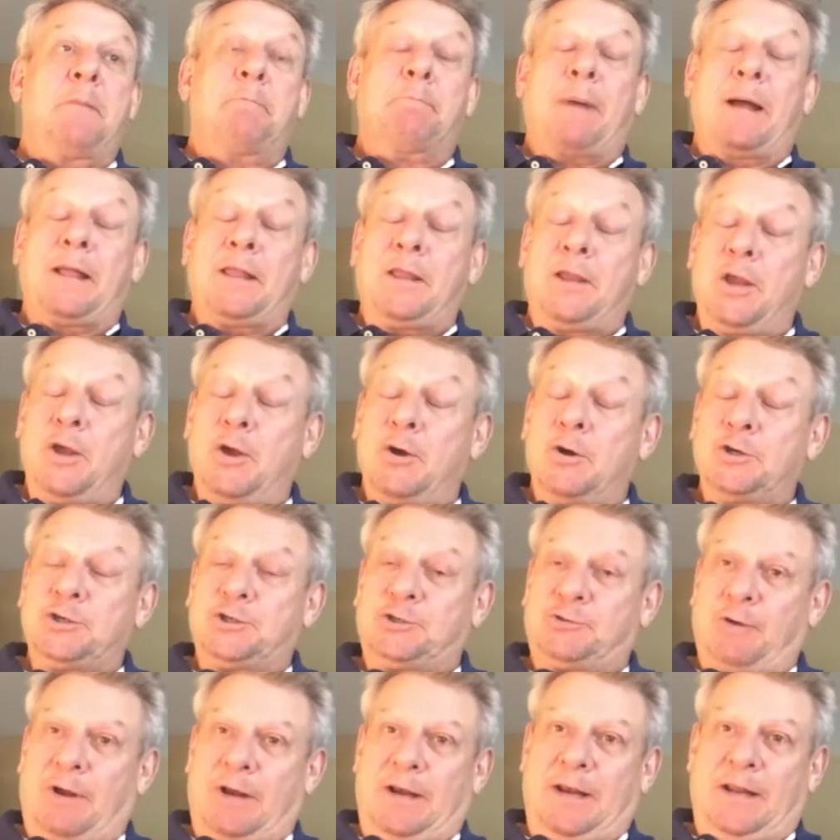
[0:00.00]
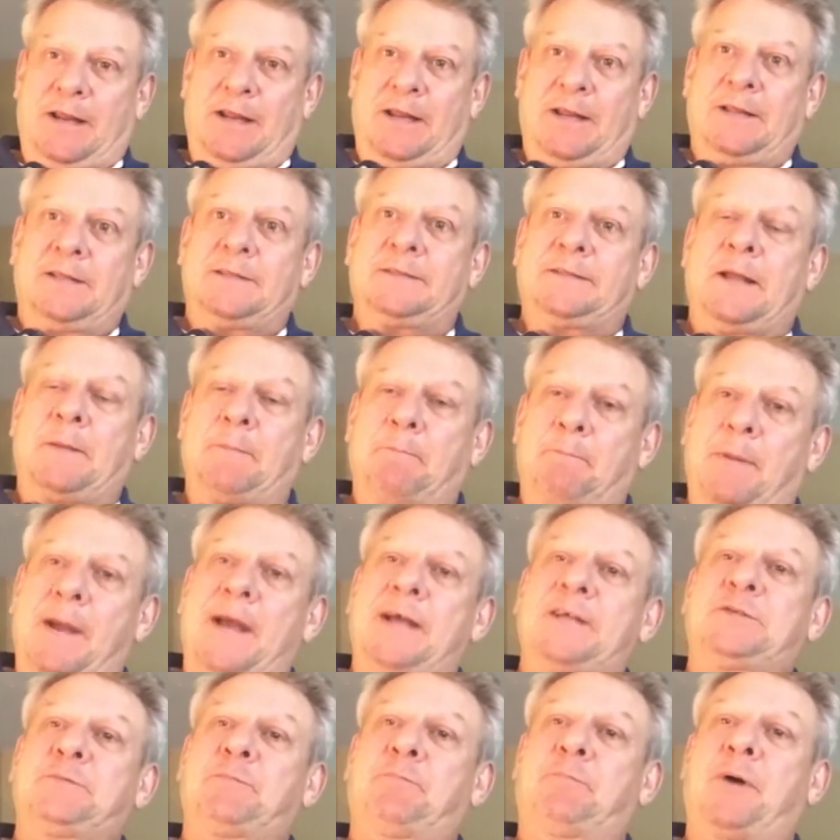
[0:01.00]
But usually, the
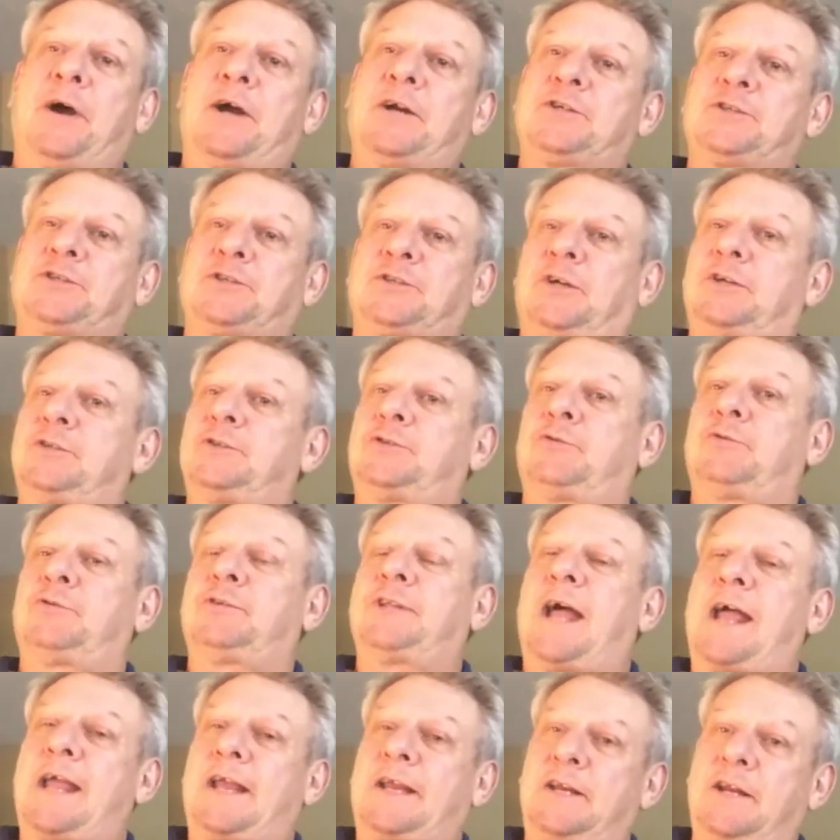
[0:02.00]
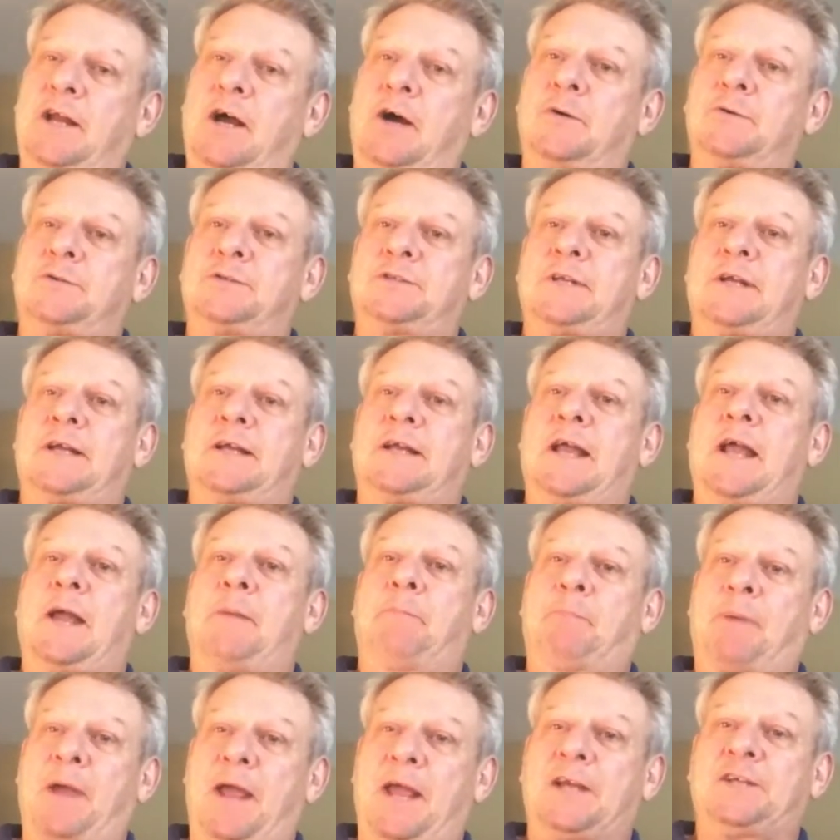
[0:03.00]
best person to diagnose a
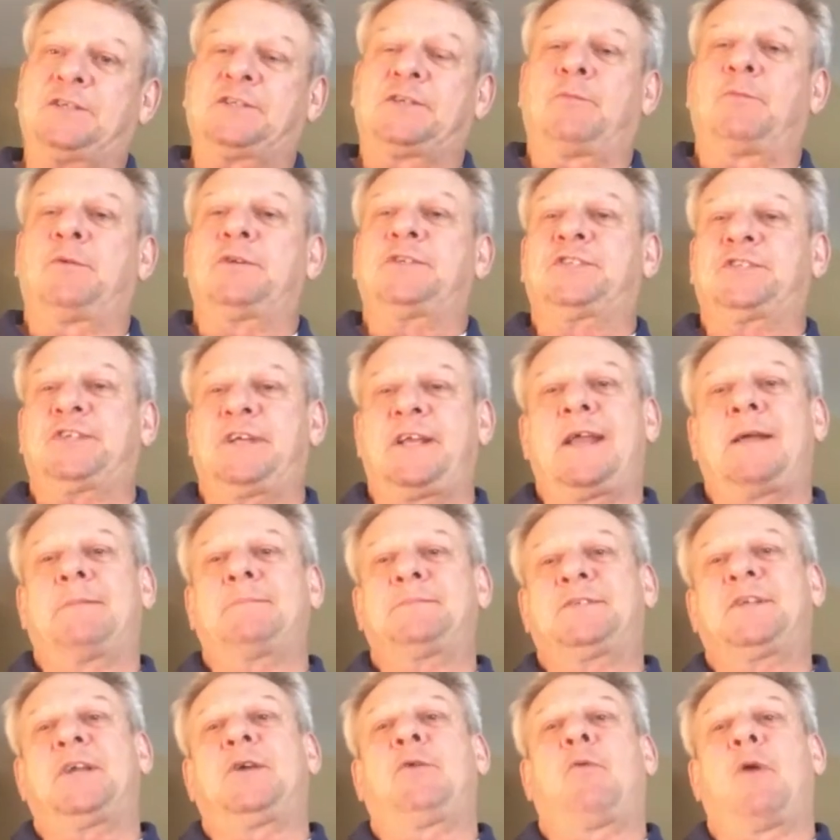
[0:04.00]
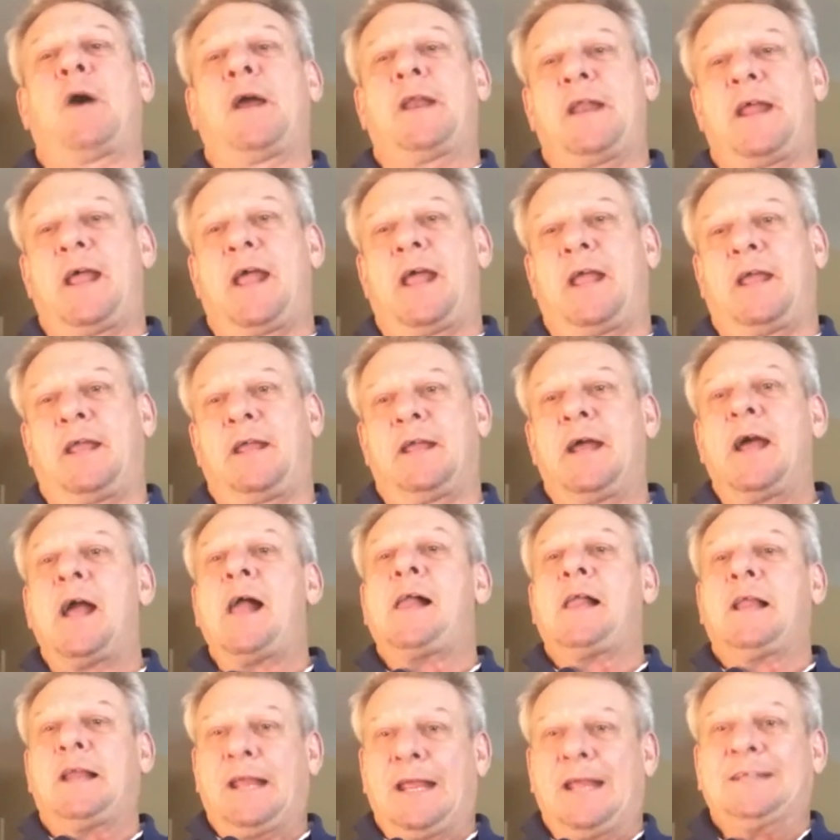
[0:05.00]
patient with C M T one A
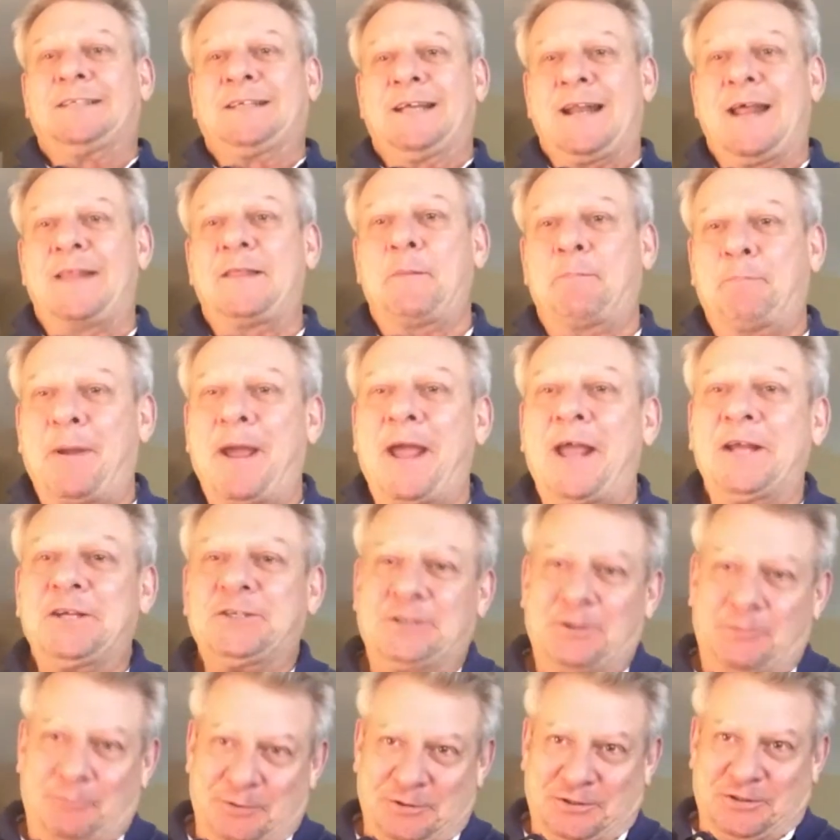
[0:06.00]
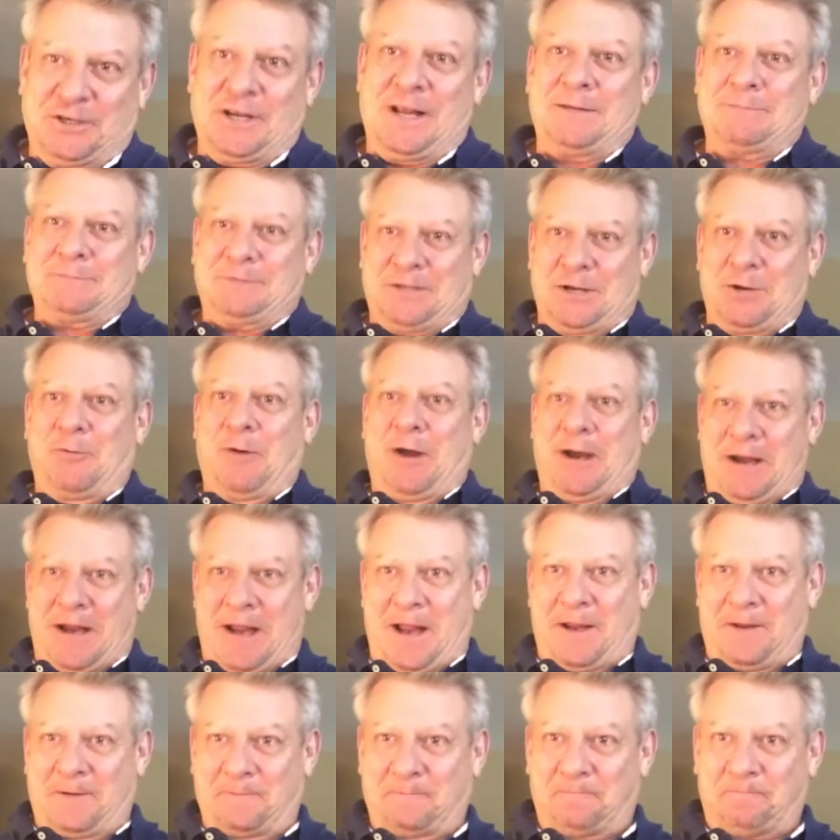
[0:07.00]
is another patient with C M T one
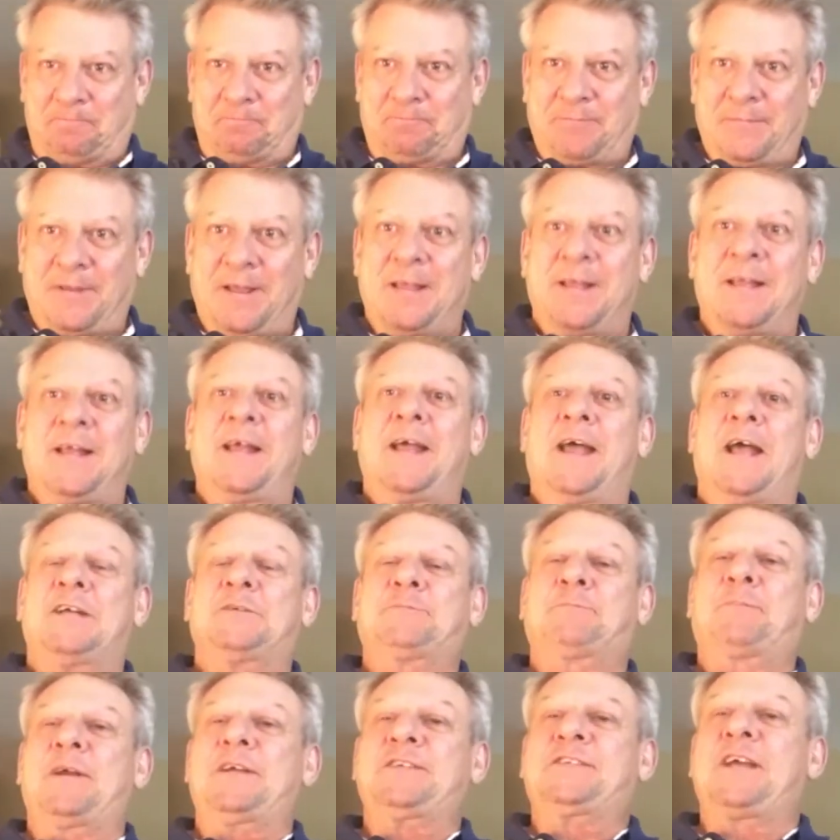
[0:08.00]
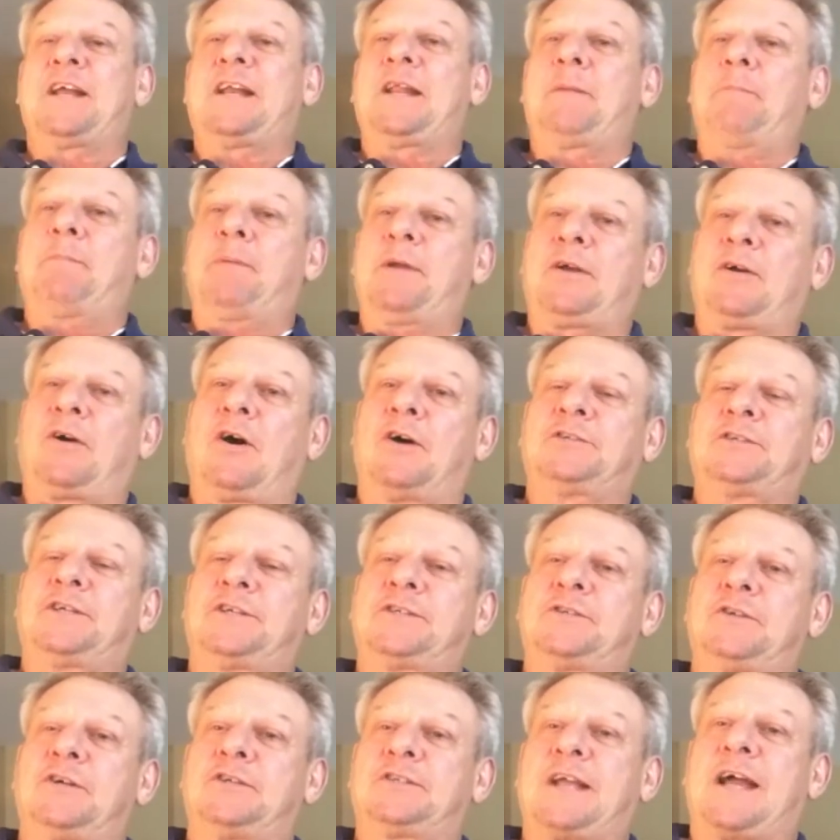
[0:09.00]
A, especially because
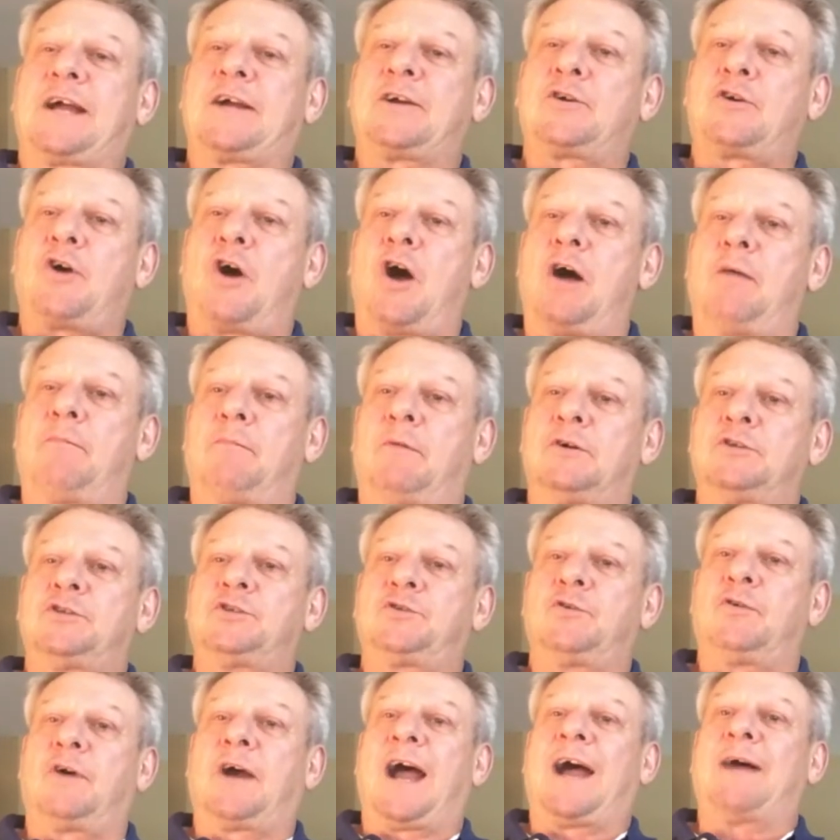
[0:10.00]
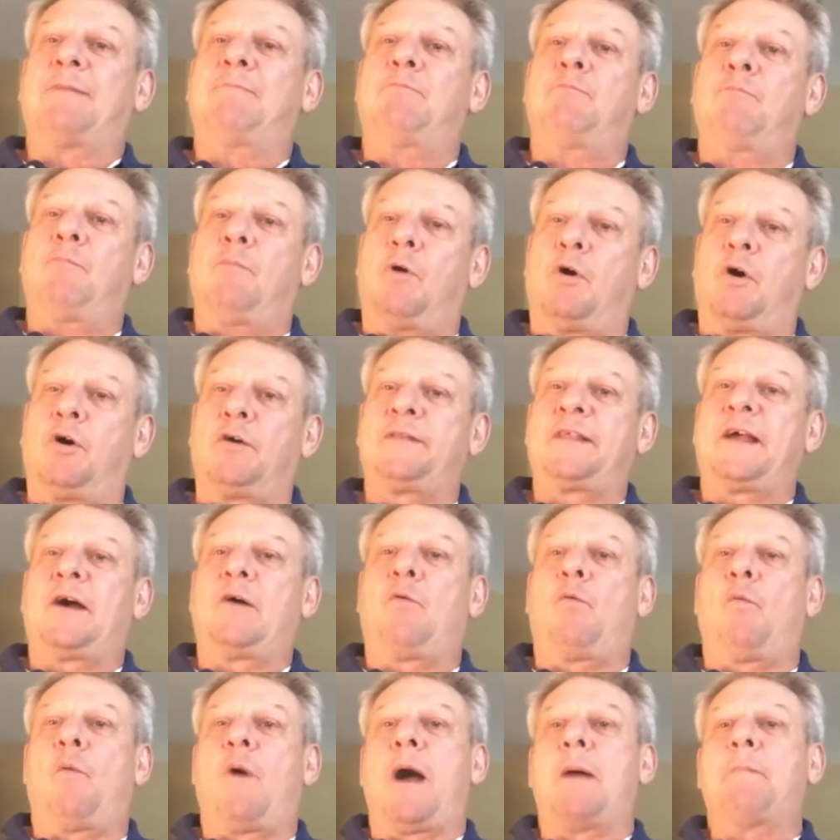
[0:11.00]
it's not uncommon to have more
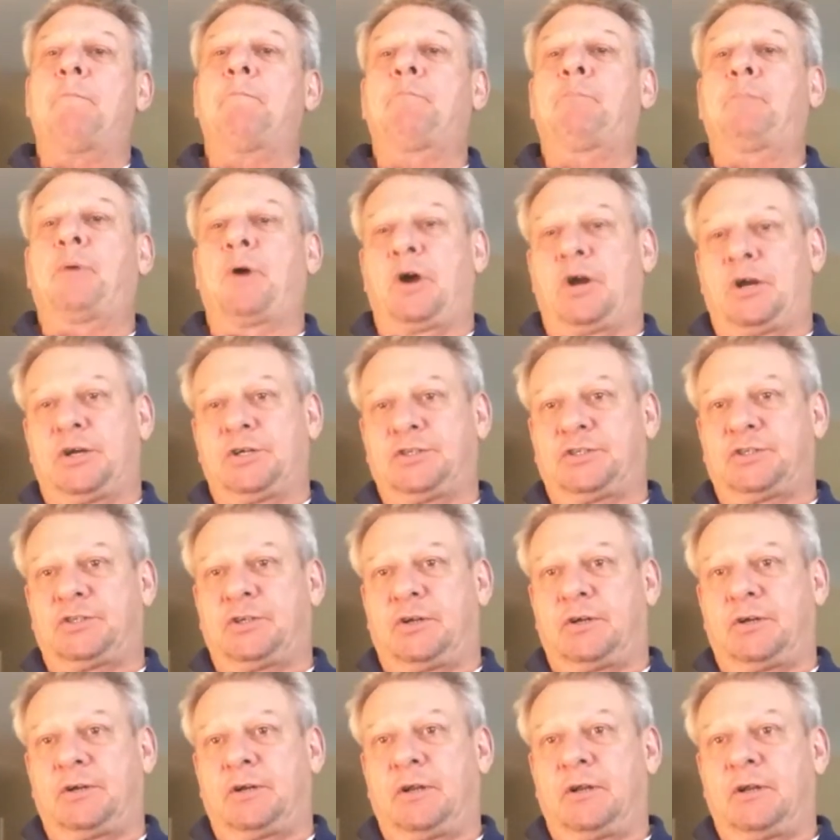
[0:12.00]
than one person